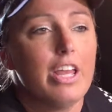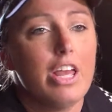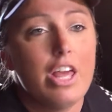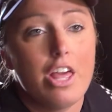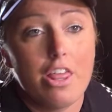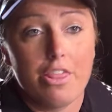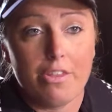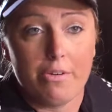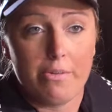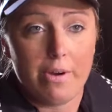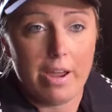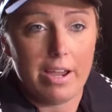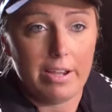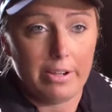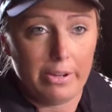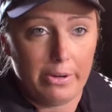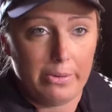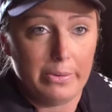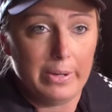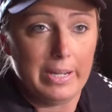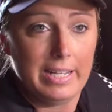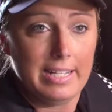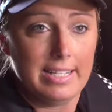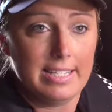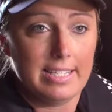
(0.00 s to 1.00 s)
Throughout
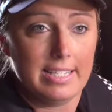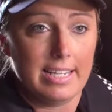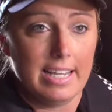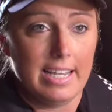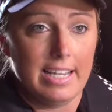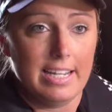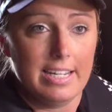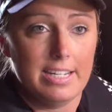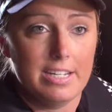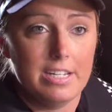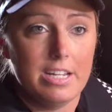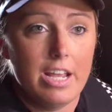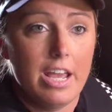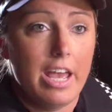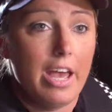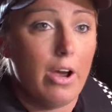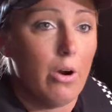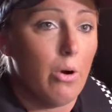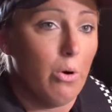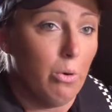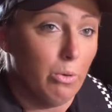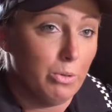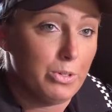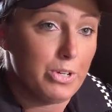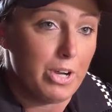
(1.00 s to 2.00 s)
Queensland,
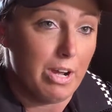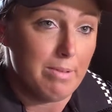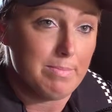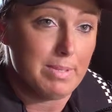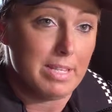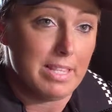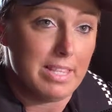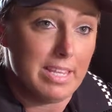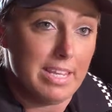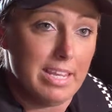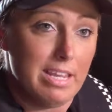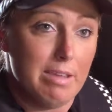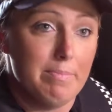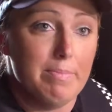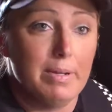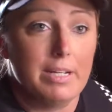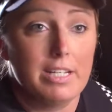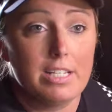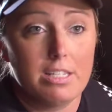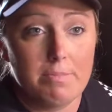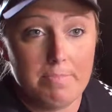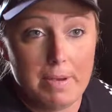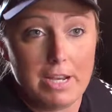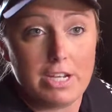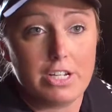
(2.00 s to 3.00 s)
all times of the year, but
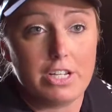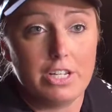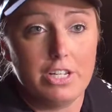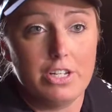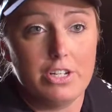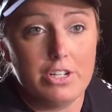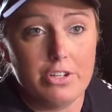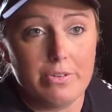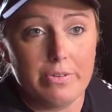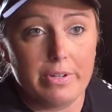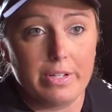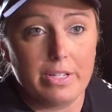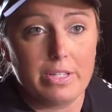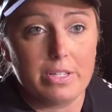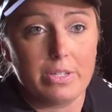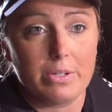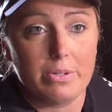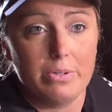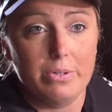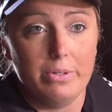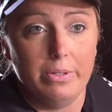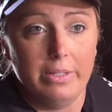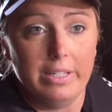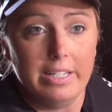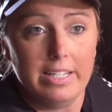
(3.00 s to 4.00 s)
especially during
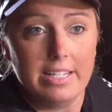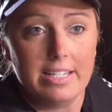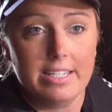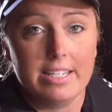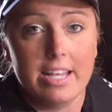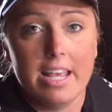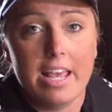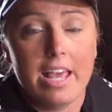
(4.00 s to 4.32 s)
Schoolies,